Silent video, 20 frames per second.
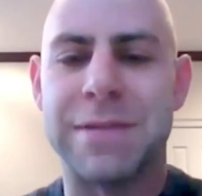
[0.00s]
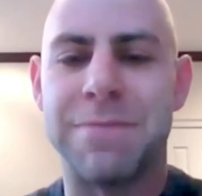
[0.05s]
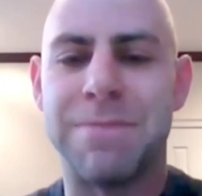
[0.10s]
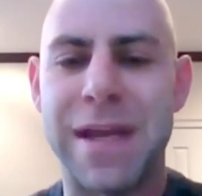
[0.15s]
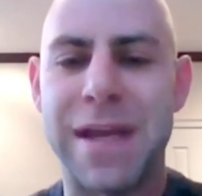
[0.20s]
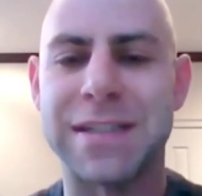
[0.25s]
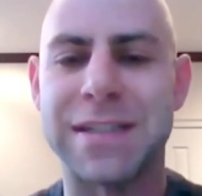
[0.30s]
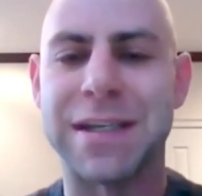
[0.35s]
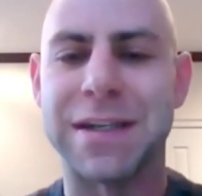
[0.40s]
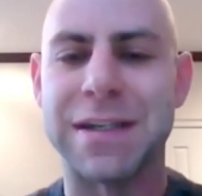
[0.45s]

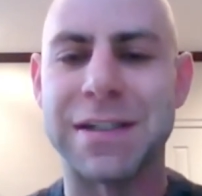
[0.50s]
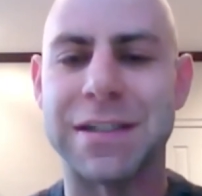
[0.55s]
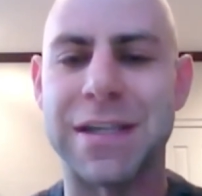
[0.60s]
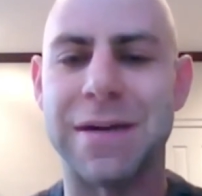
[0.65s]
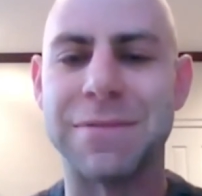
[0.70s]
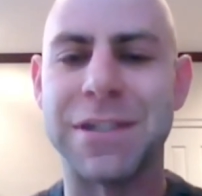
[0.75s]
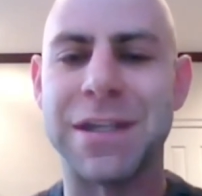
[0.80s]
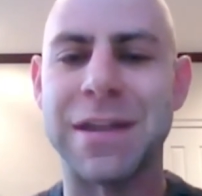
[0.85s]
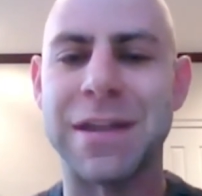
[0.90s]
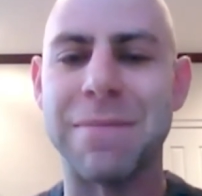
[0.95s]
basic
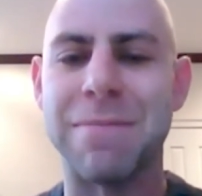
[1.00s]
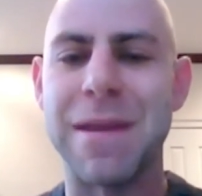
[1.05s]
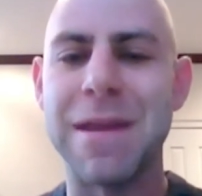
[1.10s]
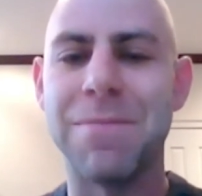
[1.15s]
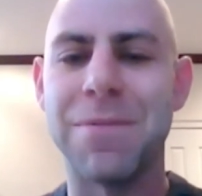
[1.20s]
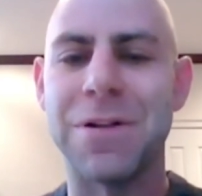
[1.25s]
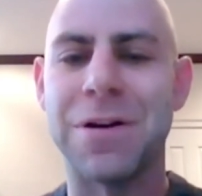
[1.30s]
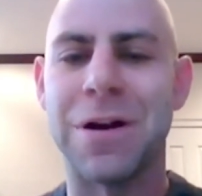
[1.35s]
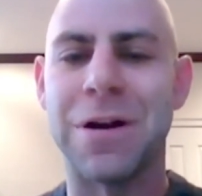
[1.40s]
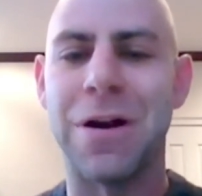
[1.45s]
assumption that
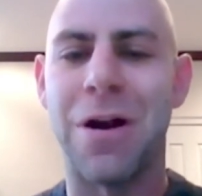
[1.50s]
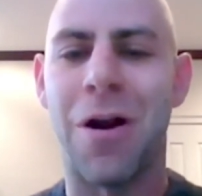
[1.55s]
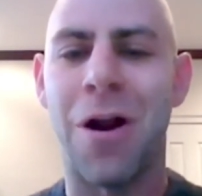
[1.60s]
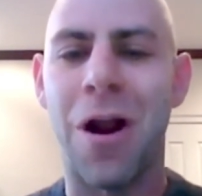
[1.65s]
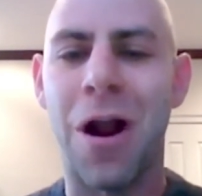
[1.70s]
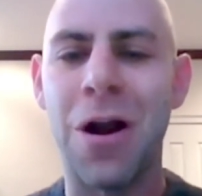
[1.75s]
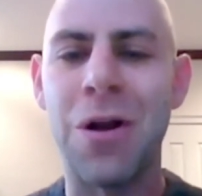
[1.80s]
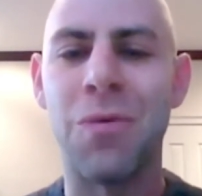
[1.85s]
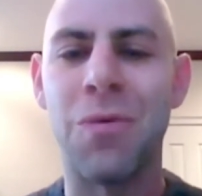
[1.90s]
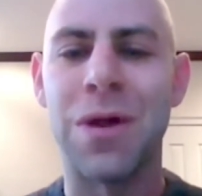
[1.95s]
people
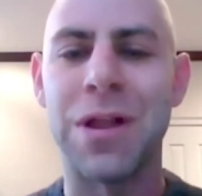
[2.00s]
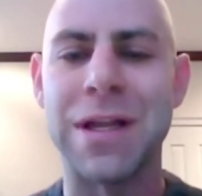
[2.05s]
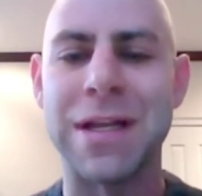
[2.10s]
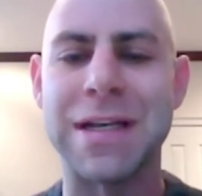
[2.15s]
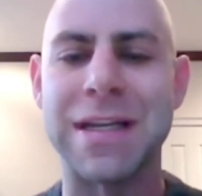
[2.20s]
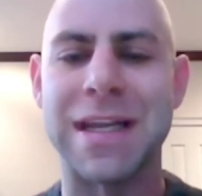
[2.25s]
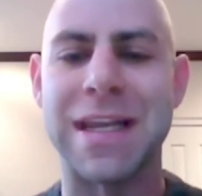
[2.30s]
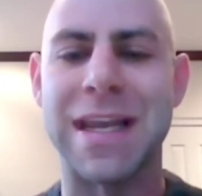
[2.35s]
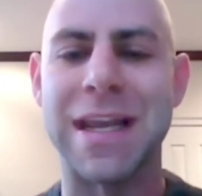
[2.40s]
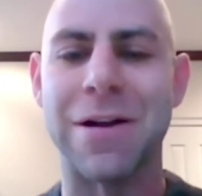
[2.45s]
are
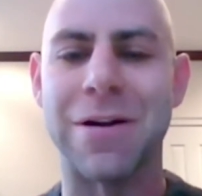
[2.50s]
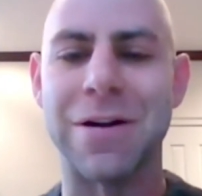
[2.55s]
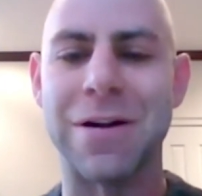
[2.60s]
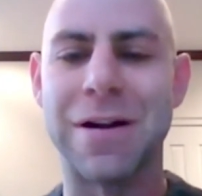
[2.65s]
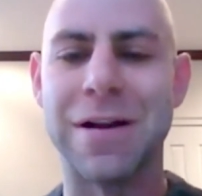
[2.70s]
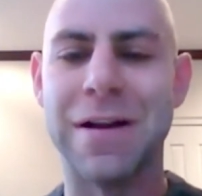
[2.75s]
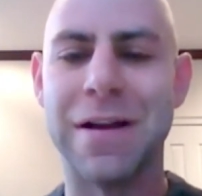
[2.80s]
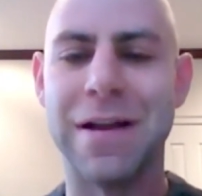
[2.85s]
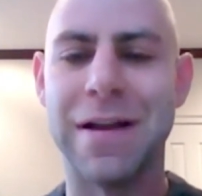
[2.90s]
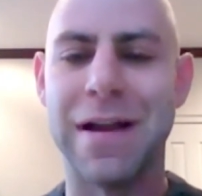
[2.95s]
unwilling to
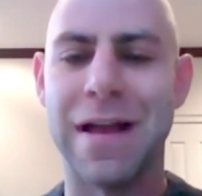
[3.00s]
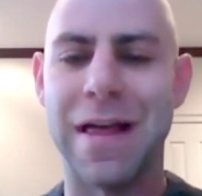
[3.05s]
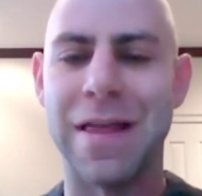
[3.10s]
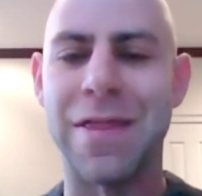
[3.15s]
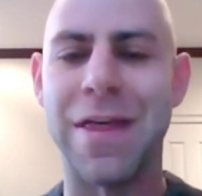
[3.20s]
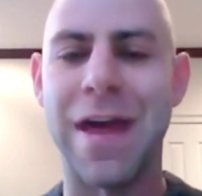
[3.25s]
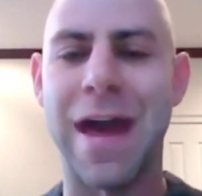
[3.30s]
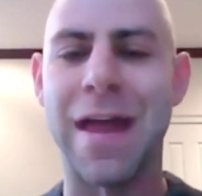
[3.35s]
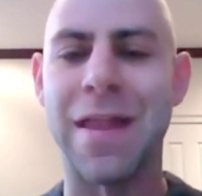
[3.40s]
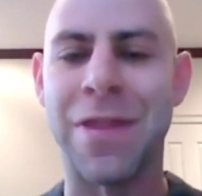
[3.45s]
hear
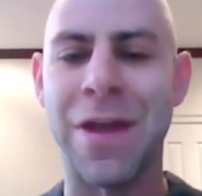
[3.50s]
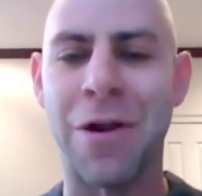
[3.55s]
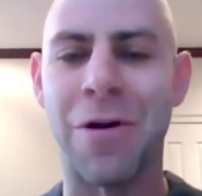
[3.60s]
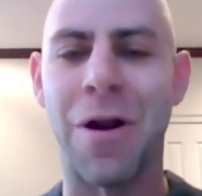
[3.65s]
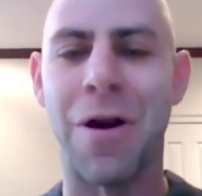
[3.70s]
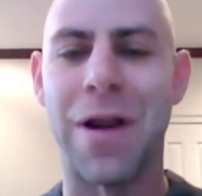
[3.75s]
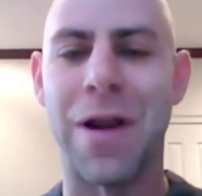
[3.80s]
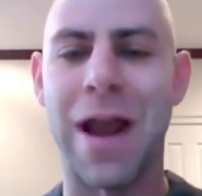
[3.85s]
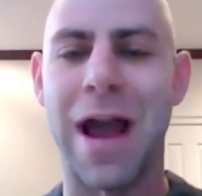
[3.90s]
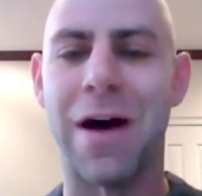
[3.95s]
that
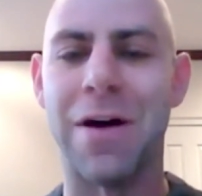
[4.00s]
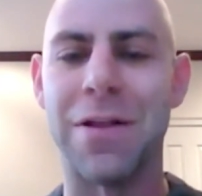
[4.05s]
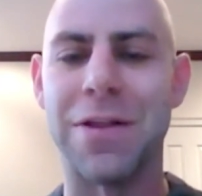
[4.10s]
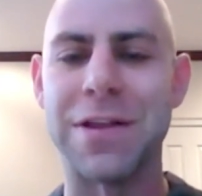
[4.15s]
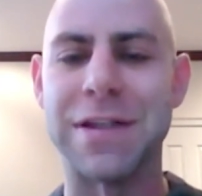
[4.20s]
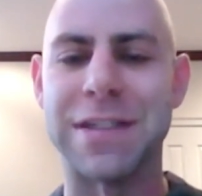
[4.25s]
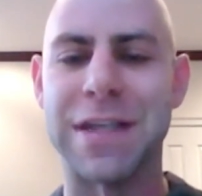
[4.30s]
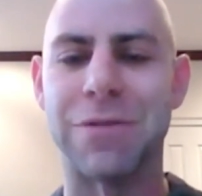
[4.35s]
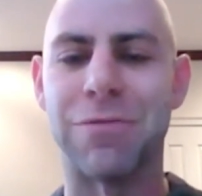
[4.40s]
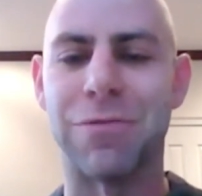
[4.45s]
their own health
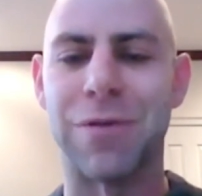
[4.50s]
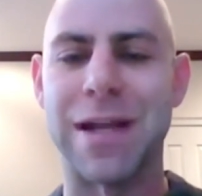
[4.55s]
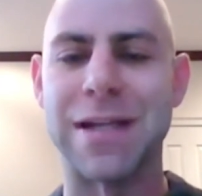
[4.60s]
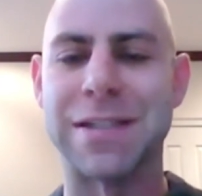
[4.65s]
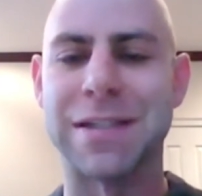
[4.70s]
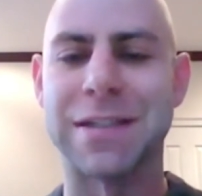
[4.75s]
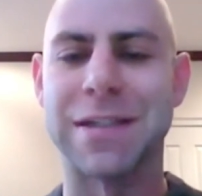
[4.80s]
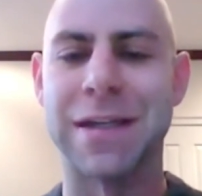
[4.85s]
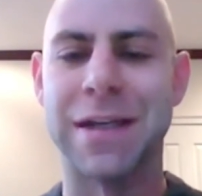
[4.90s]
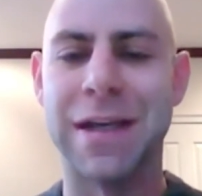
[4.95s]
is at
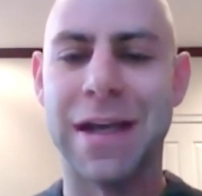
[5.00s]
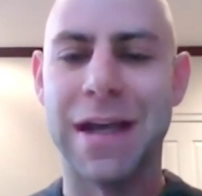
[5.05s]
risk.